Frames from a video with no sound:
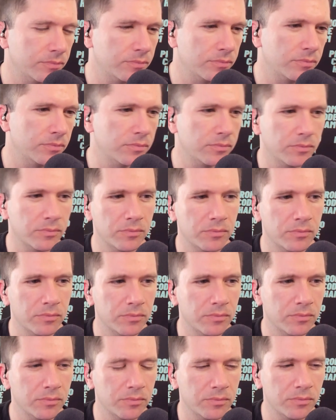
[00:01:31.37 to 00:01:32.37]

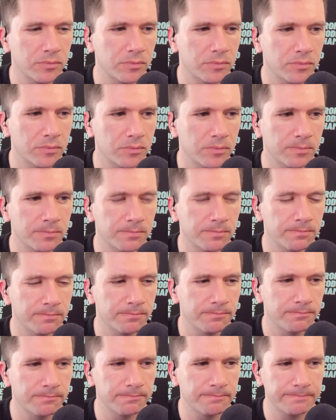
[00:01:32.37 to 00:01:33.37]

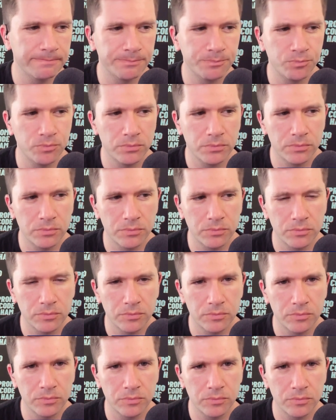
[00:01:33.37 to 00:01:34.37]

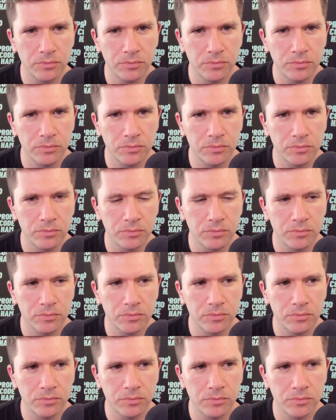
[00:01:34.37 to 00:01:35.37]

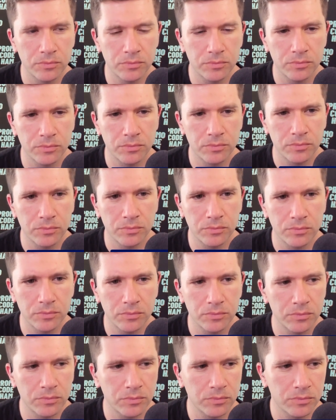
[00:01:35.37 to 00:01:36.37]

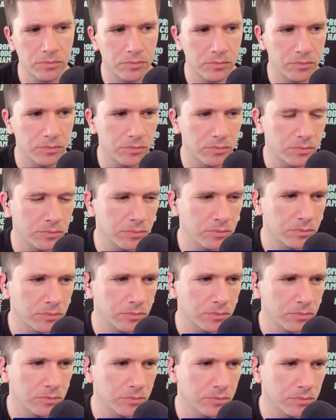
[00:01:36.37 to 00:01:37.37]

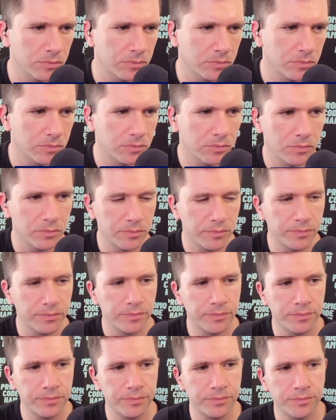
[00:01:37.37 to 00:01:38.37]

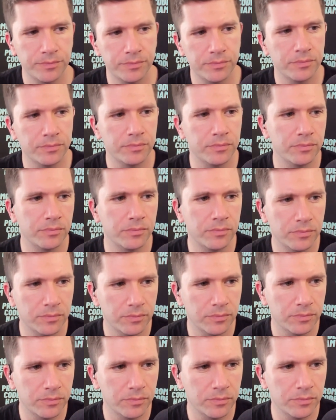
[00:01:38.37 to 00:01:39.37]
The person shown says nothing.